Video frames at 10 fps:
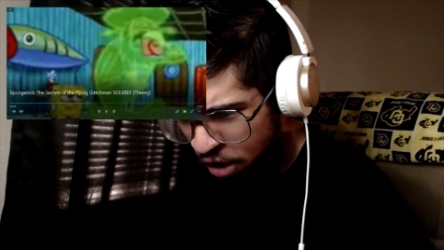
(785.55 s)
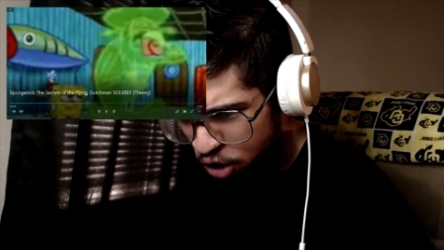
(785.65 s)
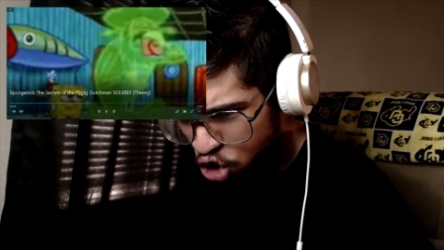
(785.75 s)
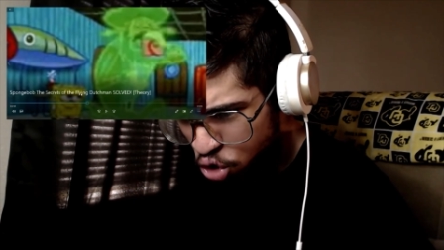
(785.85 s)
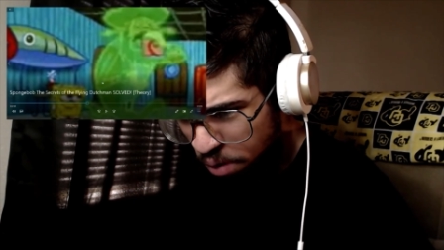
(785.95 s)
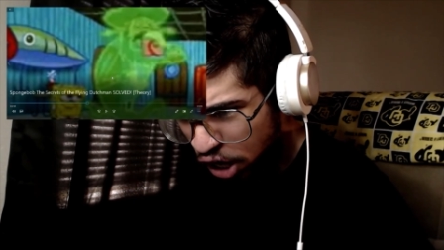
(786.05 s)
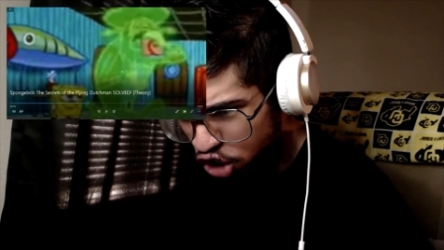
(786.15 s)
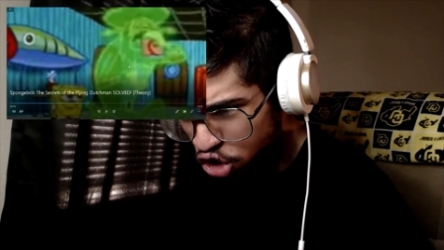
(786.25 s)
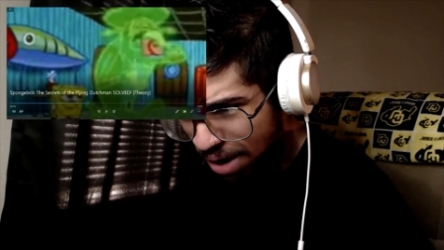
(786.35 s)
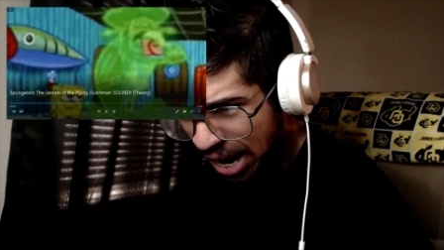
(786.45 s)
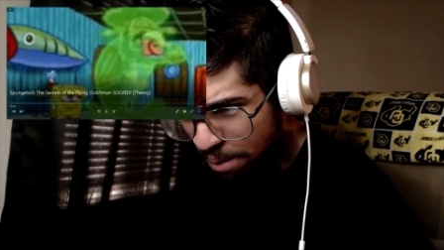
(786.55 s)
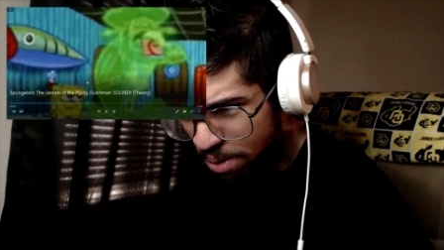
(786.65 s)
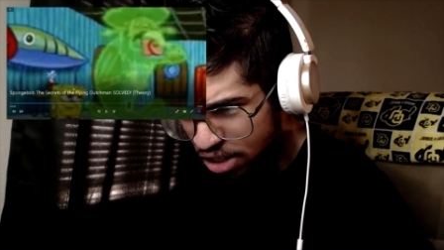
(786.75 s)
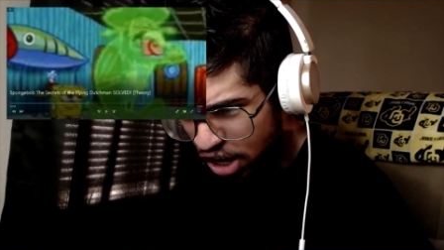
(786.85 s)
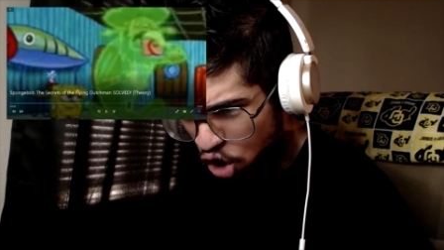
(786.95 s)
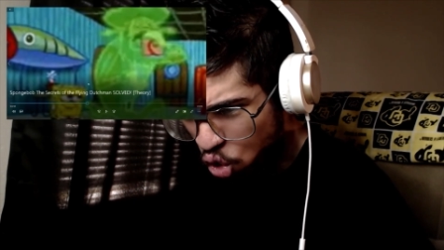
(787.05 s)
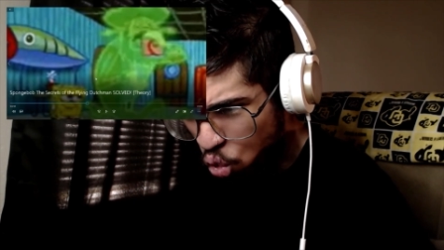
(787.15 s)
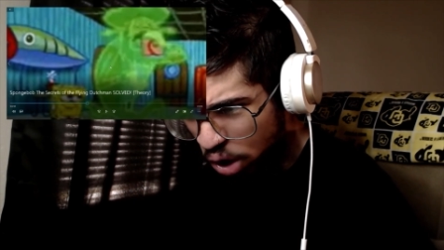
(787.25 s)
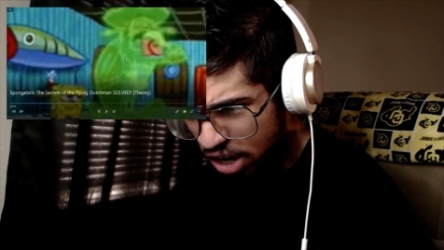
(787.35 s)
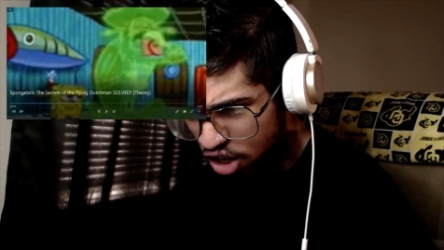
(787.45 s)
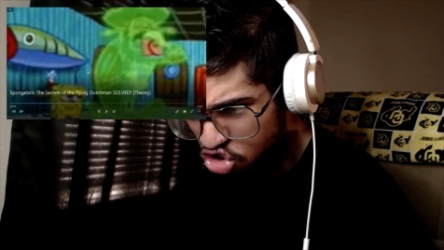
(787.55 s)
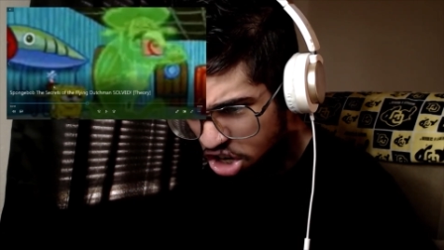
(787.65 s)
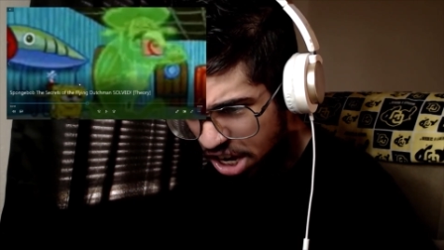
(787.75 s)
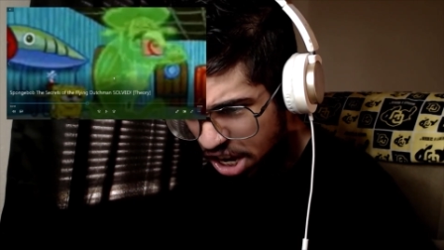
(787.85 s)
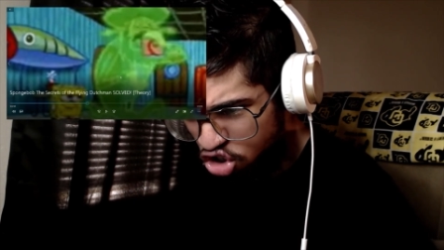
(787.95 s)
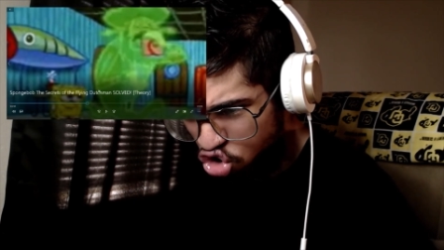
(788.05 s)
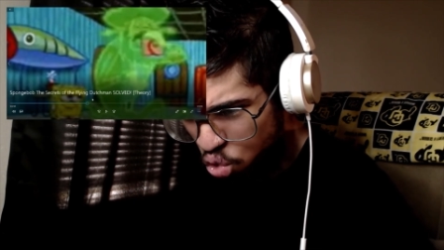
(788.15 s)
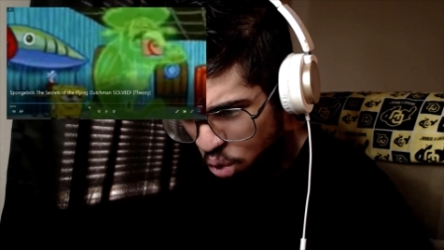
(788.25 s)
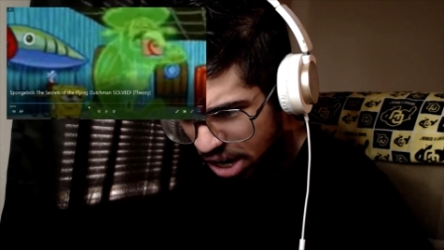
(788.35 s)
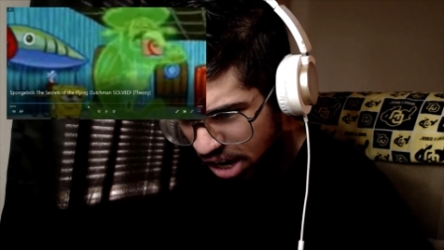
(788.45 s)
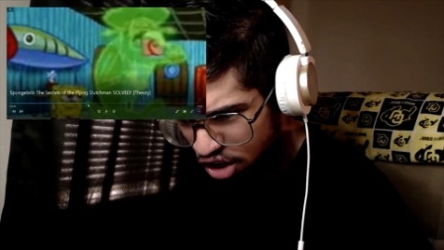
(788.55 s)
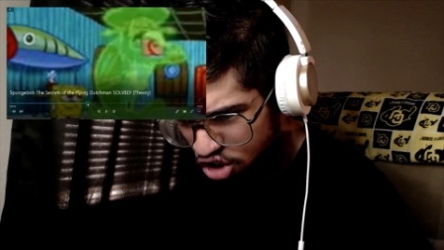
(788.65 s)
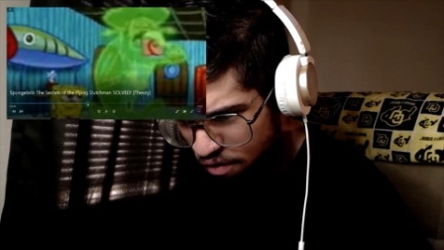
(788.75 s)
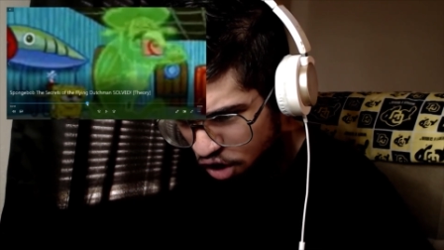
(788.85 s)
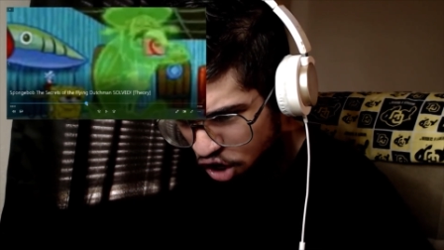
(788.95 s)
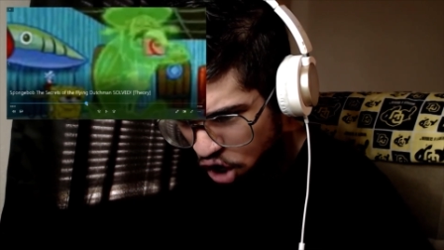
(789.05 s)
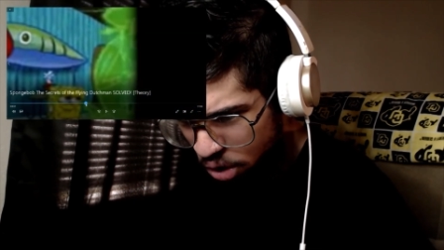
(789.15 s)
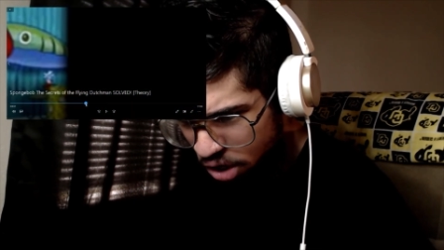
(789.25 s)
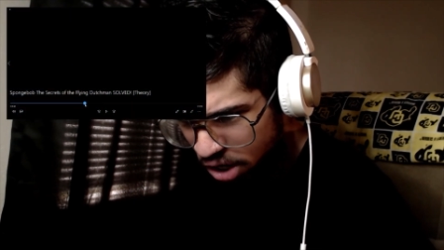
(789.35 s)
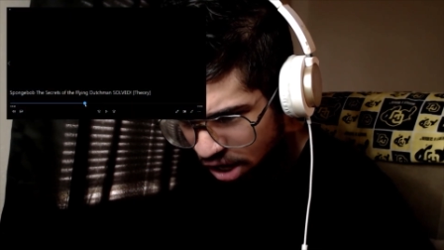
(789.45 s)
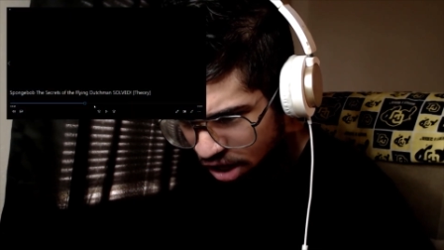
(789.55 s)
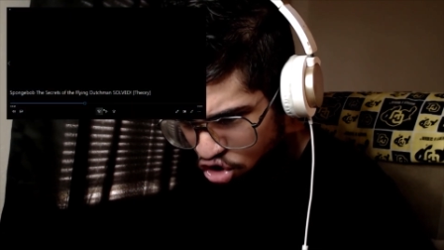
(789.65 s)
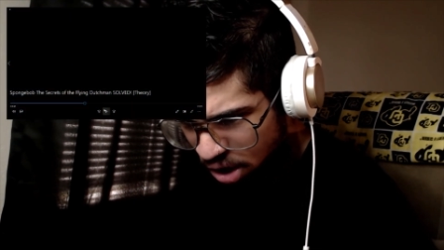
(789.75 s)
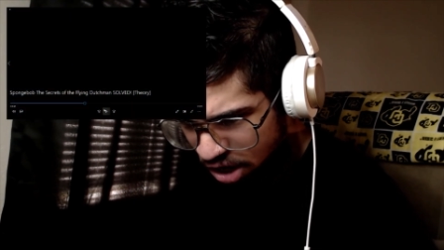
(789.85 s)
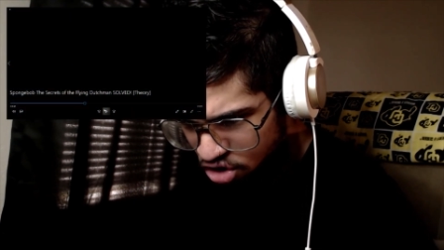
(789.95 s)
SpongeBob is here witnessing history, and he doesn't even know it yet. That's crazy.